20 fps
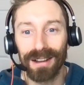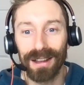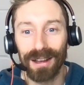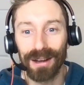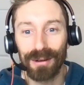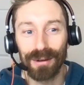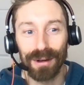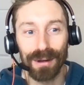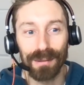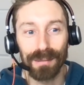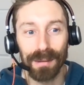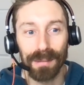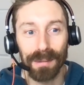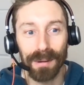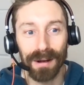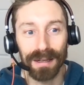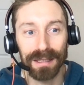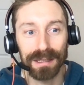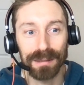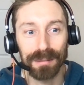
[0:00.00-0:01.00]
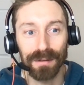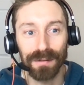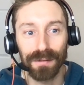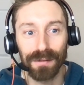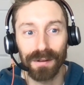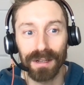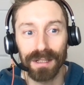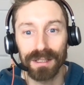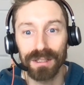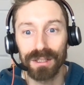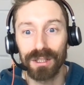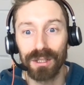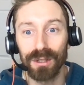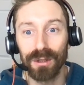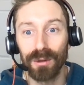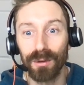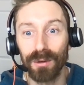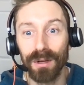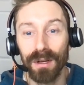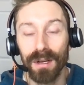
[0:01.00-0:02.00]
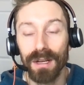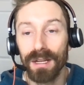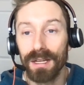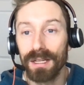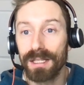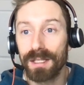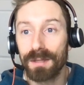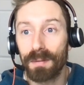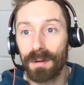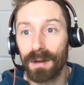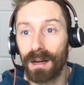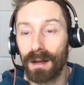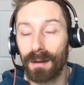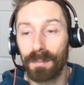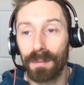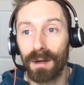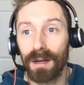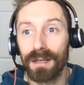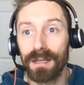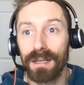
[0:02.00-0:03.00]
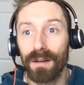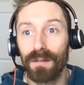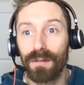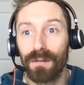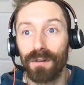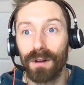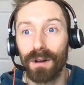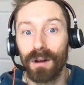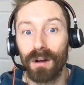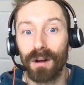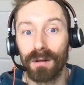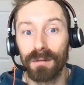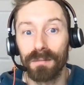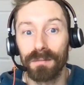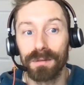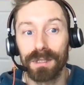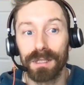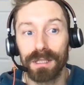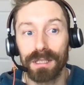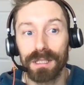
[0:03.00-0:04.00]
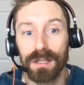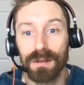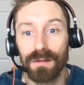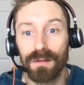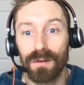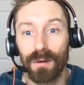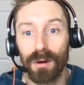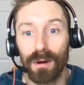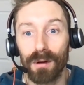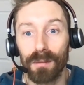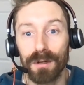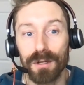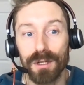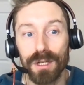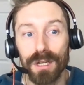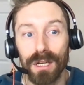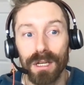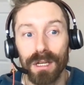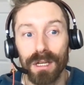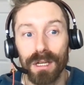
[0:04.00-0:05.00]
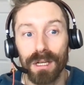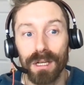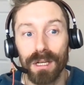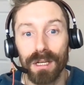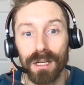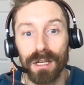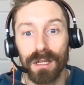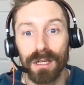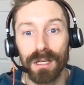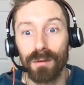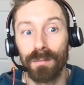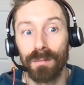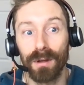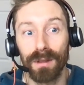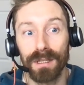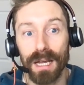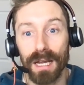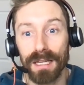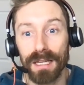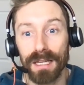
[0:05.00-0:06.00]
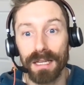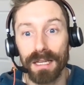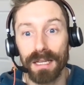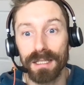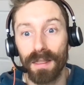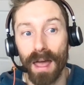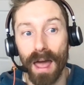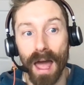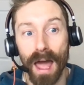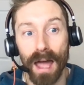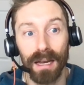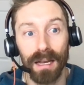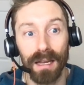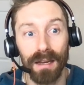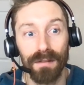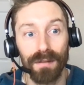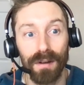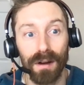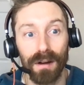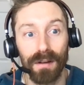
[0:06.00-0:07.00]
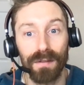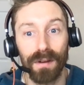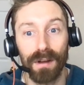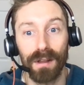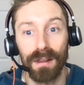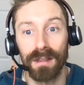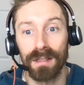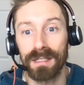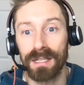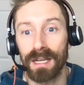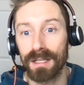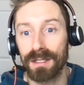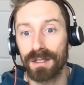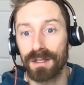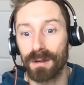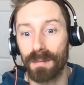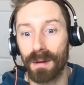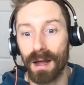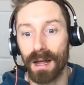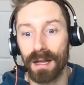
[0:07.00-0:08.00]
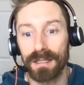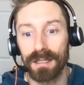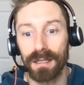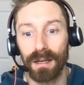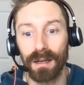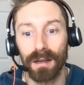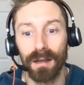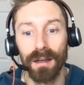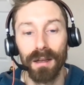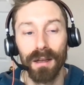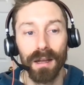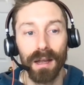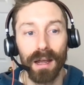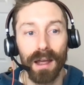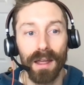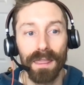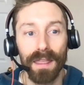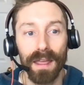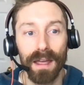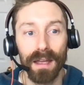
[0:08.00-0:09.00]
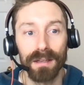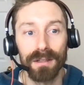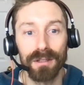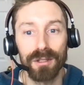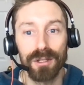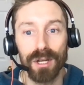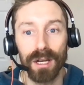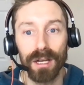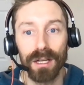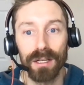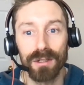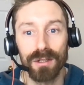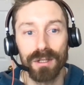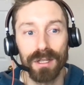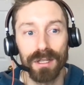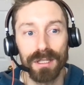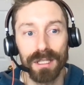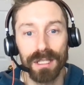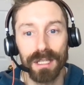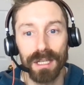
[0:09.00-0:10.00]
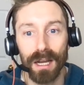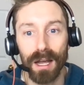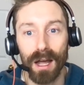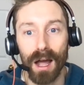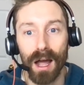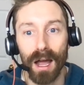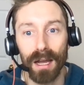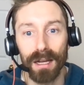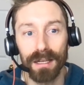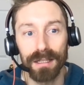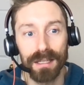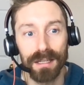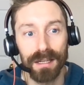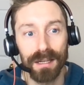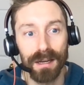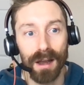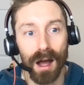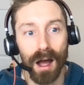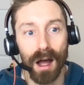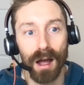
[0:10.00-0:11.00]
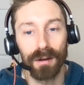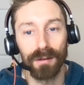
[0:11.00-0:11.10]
Like, would it be possible for us to spin up a different ARM64 machine, build a test on that, and verify that the tests are passing, and then change the CI to not